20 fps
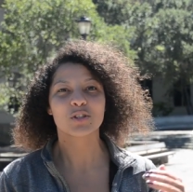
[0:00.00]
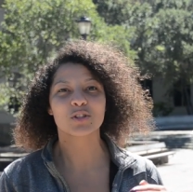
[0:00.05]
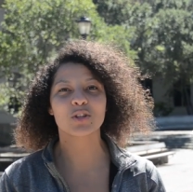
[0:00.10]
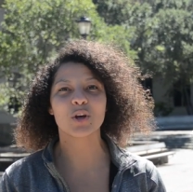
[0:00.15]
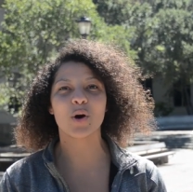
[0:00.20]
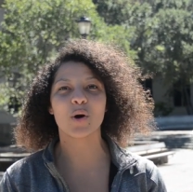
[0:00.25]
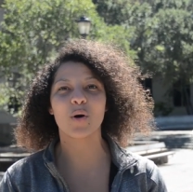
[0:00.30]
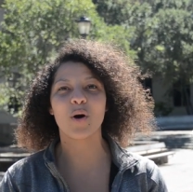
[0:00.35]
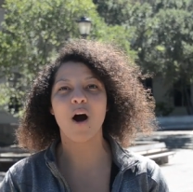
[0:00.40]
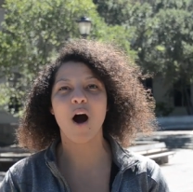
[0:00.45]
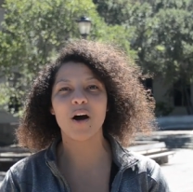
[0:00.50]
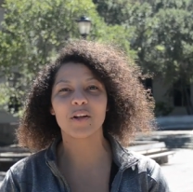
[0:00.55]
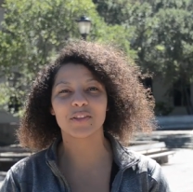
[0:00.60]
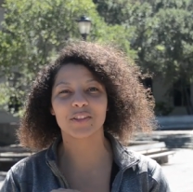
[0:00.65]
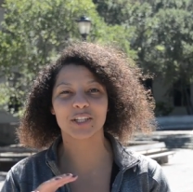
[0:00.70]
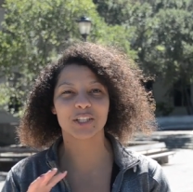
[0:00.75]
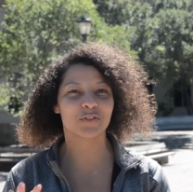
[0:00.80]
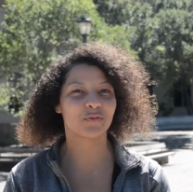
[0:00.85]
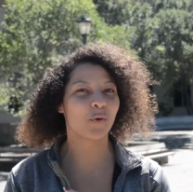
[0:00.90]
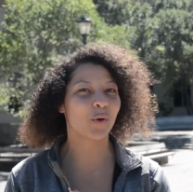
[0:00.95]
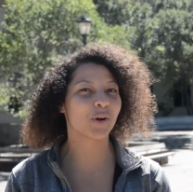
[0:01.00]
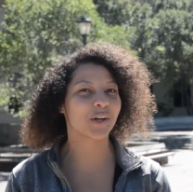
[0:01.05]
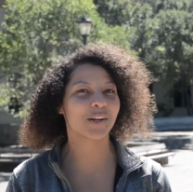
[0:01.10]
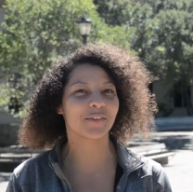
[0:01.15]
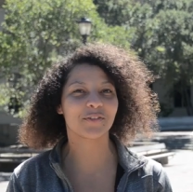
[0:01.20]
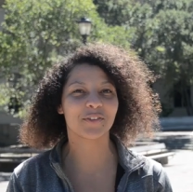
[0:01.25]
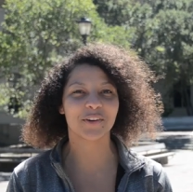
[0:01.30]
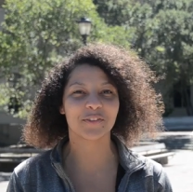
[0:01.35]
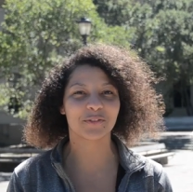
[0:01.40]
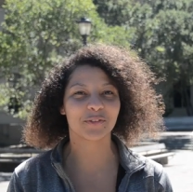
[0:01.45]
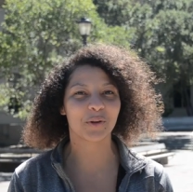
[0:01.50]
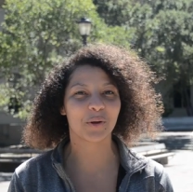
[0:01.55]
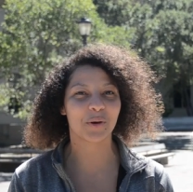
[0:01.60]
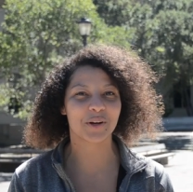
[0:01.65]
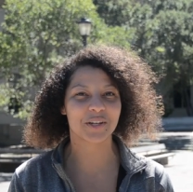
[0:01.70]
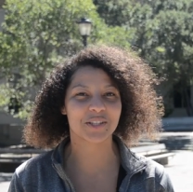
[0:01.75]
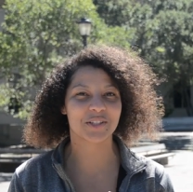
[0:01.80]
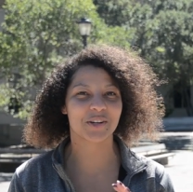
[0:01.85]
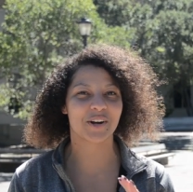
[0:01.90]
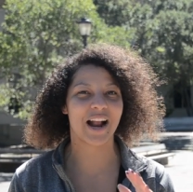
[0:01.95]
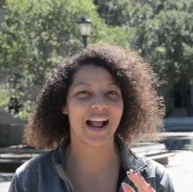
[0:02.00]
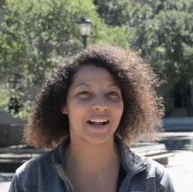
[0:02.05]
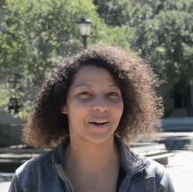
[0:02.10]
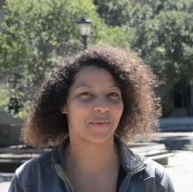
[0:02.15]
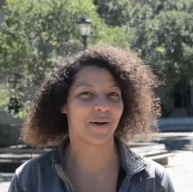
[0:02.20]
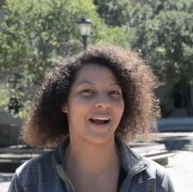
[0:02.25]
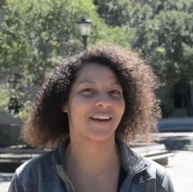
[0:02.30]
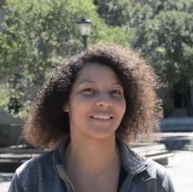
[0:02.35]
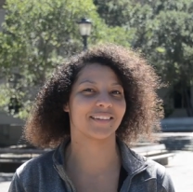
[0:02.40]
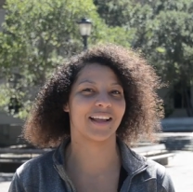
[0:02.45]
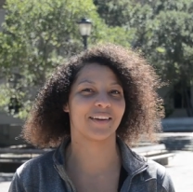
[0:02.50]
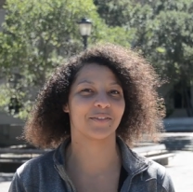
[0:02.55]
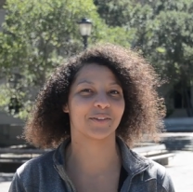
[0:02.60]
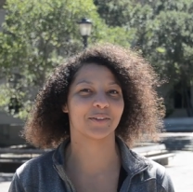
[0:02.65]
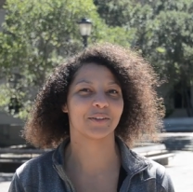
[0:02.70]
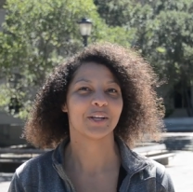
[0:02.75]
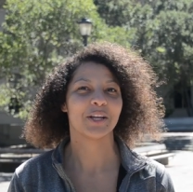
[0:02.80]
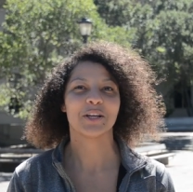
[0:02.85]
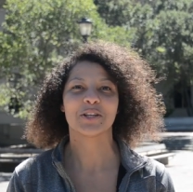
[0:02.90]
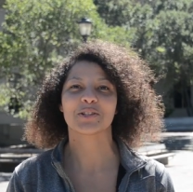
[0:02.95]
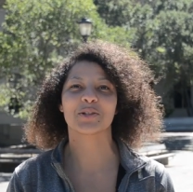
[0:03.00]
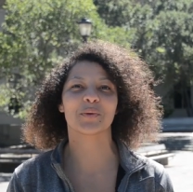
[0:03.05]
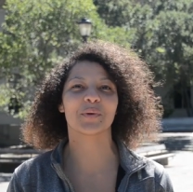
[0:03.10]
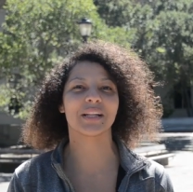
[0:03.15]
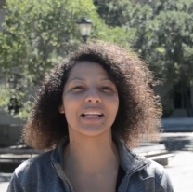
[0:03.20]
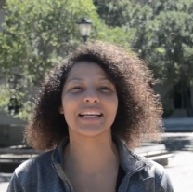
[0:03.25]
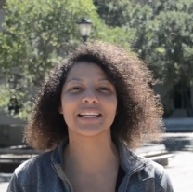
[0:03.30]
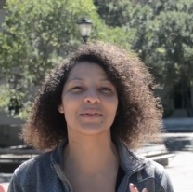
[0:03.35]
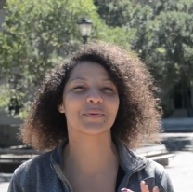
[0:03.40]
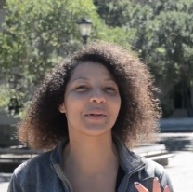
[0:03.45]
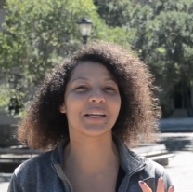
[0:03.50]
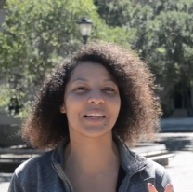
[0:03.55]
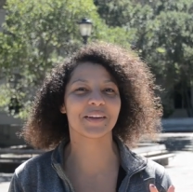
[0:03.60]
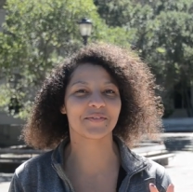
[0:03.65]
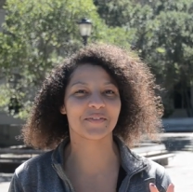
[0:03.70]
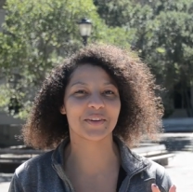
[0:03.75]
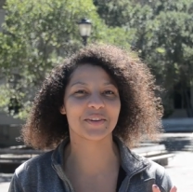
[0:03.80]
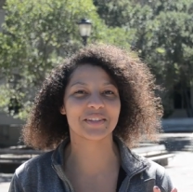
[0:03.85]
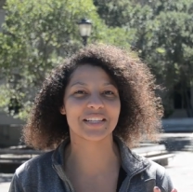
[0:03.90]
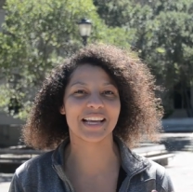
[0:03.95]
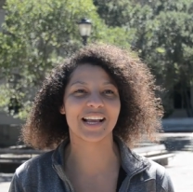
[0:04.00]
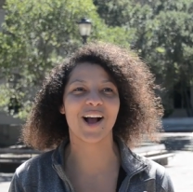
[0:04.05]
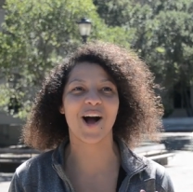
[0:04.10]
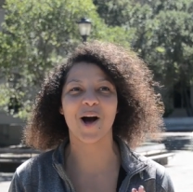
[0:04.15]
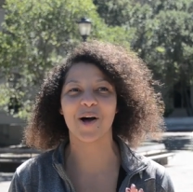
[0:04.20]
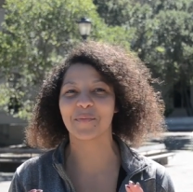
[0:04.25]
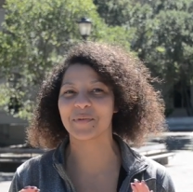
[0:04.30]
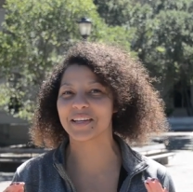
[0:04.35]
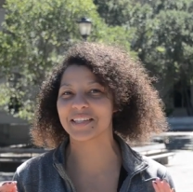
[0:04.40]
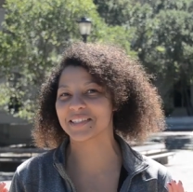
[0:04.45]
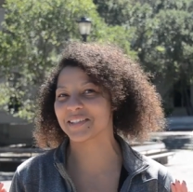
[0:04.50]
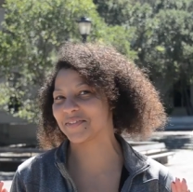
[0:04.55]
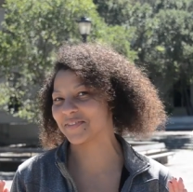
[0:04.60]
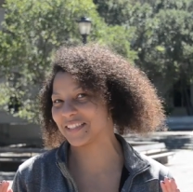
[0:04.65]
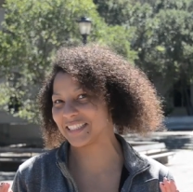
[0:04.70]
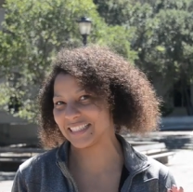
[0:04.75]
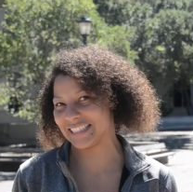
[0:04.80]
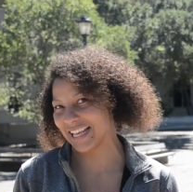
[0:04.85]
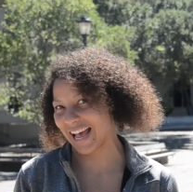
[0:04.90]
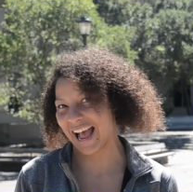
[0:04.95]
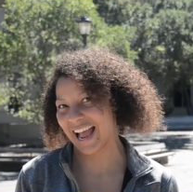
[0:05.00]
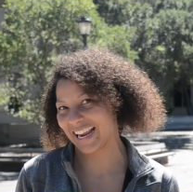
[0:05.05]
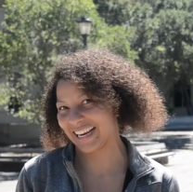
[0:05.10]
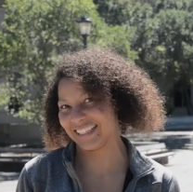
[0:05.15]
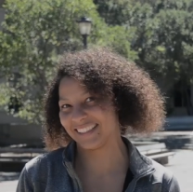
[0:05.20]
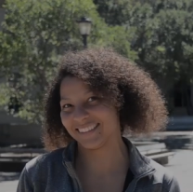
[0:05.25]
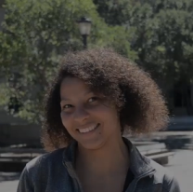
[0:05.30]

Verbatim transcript: So there's four different floors that are at ground level. So really, it's really confusing all because of design.